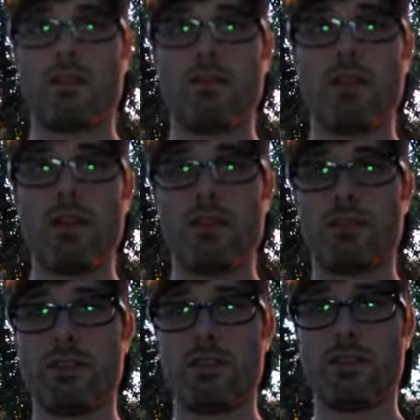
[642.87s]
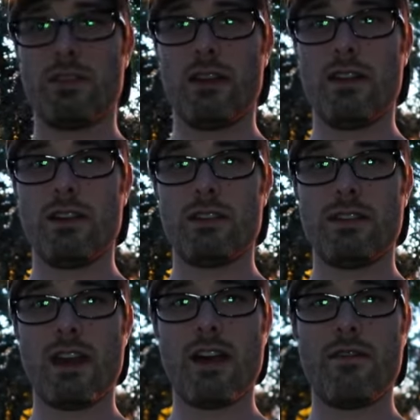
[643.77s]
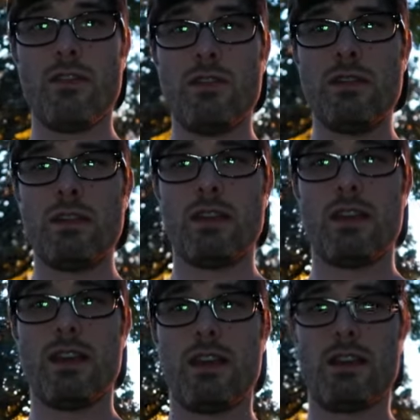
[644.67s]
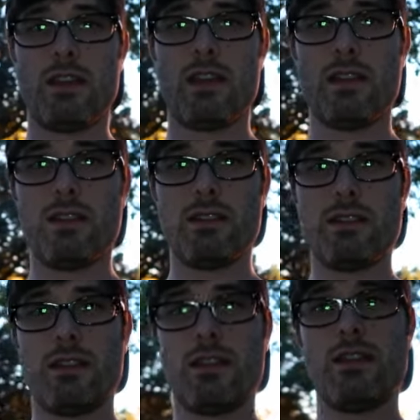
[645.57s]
There we go. So there's the iPhone, and there's